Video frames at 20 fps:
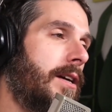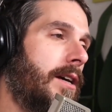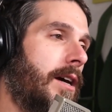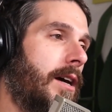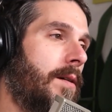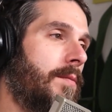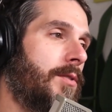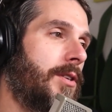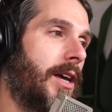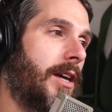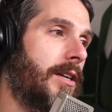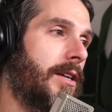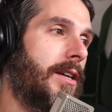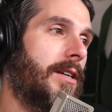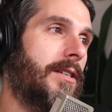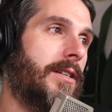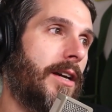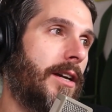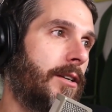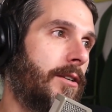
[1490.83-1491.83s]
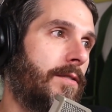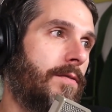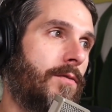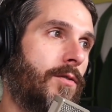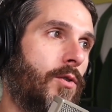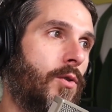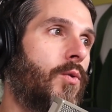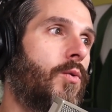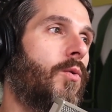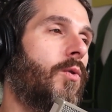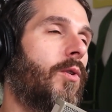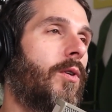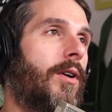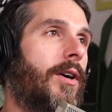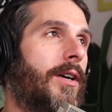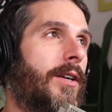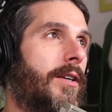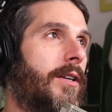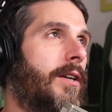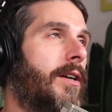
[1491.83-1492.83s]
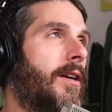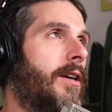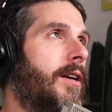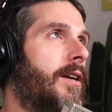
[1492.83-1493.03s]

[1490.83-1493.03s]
So that is kind of cool. And